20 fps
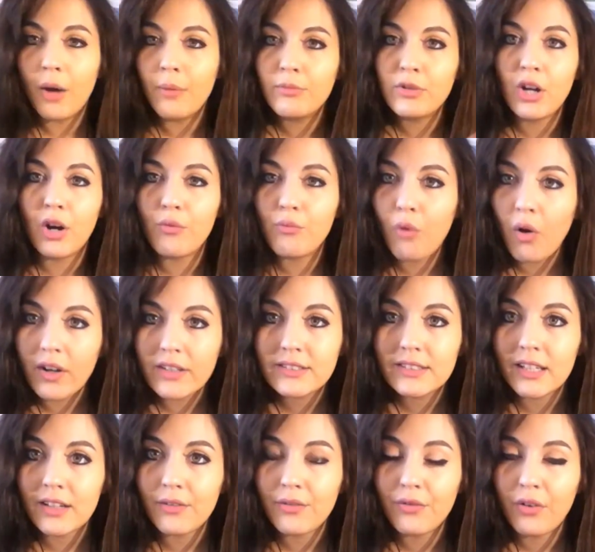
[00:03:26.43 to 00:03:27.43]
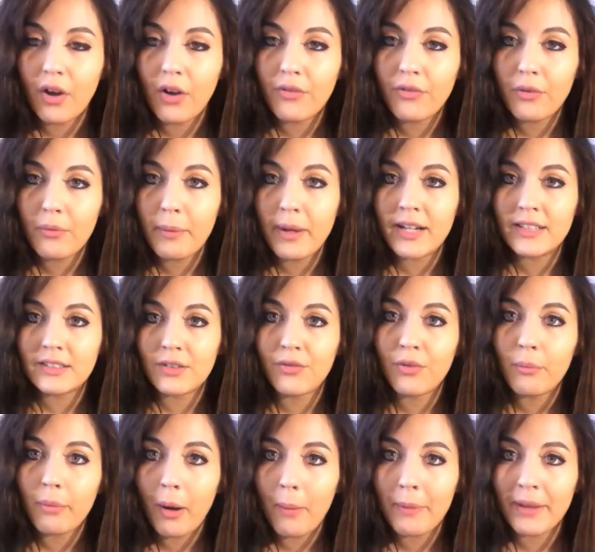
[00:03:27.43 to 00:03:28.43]
you know, writing for many
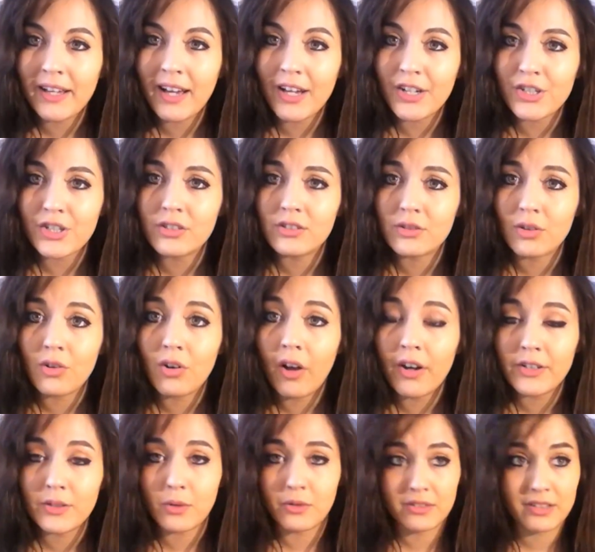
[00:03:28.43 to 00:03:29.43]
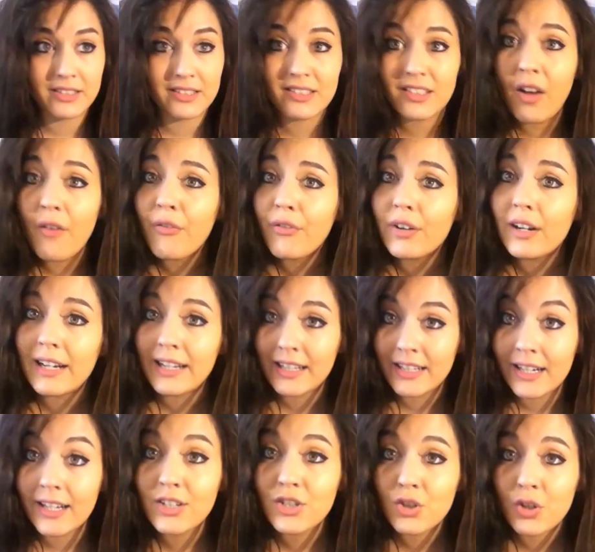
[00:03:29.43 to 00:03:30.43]
different publications online as well. So there's definitely
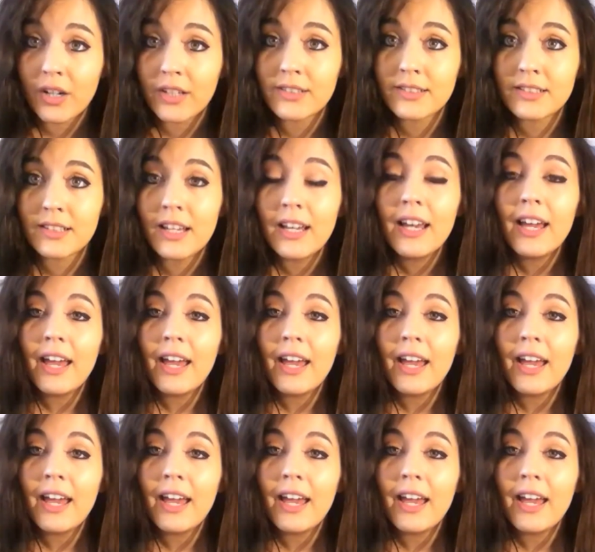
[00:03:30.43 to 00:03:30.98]
an interest